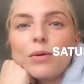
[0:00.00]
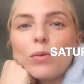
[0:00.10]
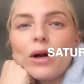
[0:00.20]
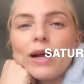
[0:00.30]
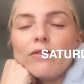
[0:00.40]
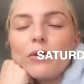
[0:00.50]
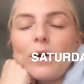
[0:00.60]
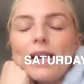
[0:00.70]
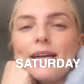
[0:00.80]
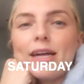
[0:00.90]
Good morning,
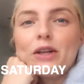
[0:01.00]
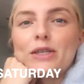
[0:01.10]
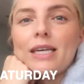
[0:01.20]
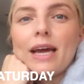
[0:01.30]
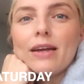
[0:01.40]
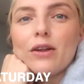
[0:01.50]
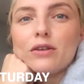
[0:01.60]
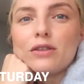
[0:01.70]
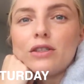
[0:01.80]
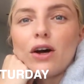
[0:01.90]
everyone. Another day,
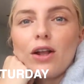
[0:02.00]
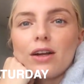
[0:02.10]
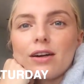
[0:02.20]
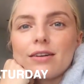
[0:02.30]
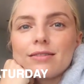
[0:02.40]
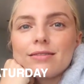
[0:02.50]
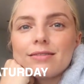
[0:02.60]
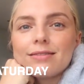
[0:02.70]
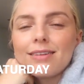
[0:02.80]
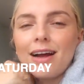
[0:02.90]
another dollar.
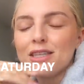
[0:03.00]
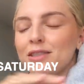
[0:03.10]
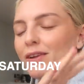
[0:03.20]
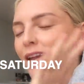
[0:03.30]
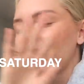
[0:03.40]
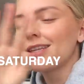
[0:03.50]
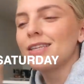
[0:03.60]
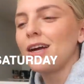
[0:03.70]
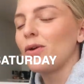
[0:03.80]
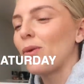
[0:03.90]
I just feel like it's
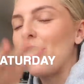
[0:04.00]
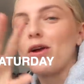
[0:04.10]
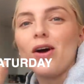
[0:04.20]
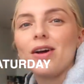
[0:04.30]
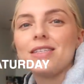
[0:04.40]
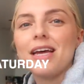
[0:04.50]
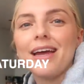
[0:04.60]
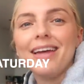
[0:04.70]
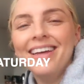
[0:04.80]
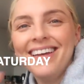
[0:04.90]
not Groundhog
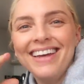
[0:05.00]
Day.